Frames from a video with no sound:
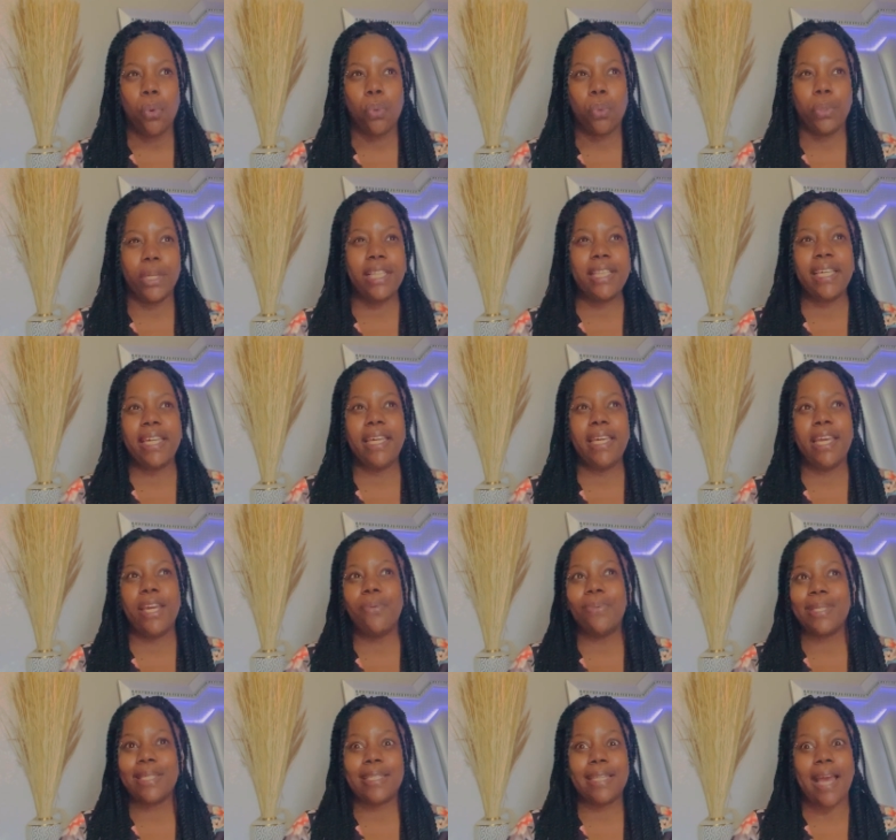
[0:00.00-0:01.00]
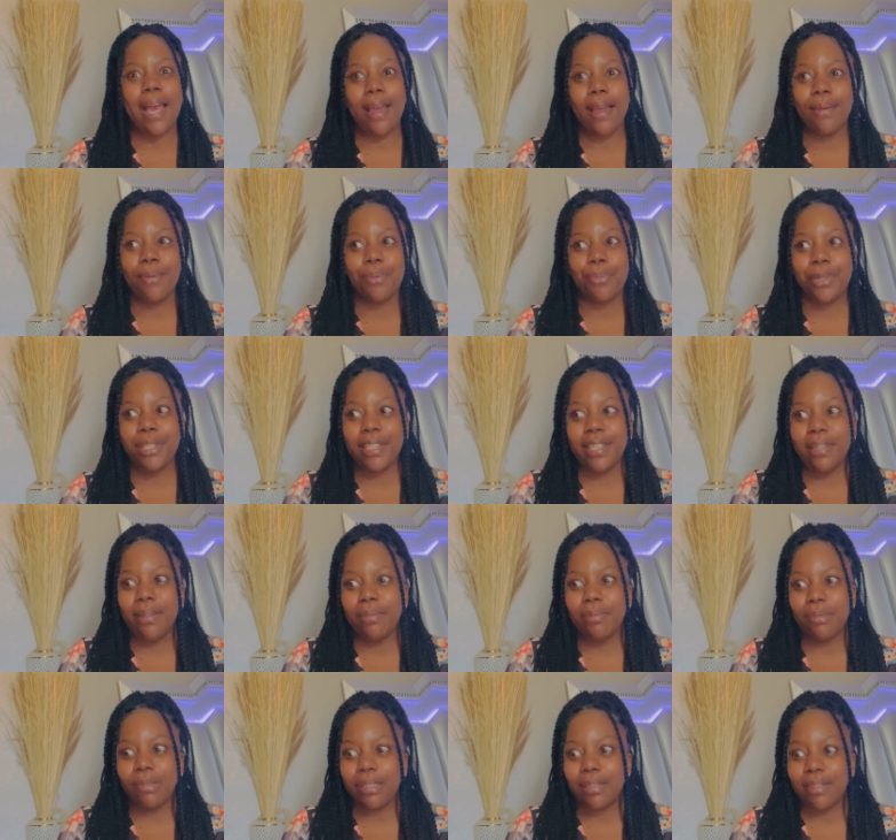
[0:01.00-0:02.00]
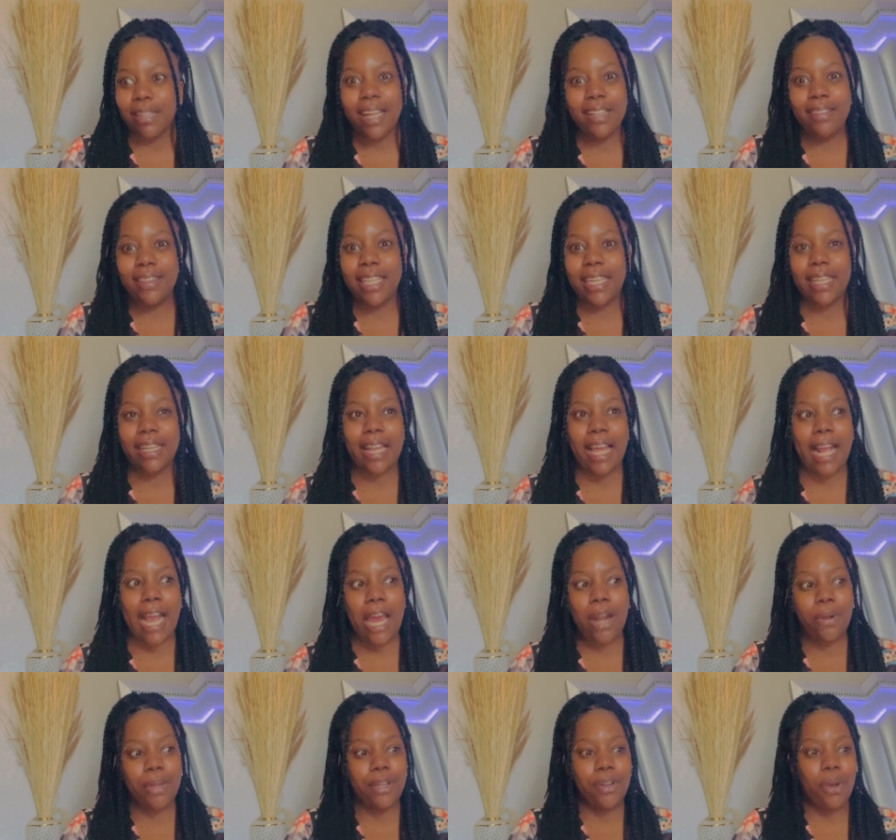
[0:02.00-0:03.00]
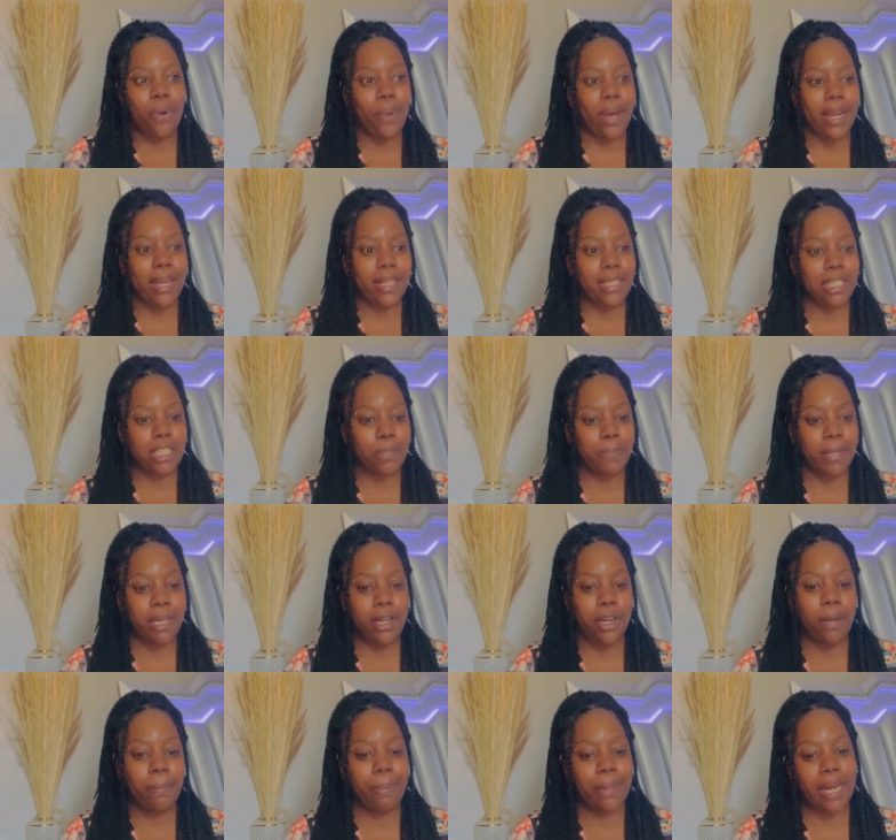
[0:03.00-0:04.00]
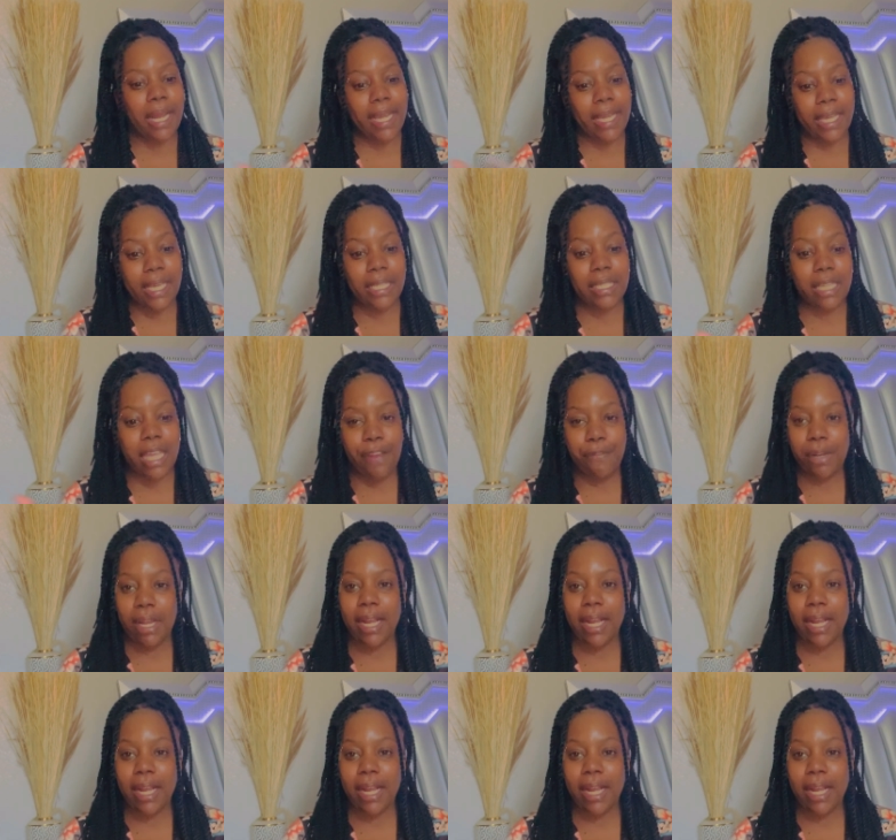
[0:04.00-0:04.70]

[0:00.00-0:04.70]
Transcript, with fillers: really it was not really nothing like i don't even know why they suspended her but i guess if,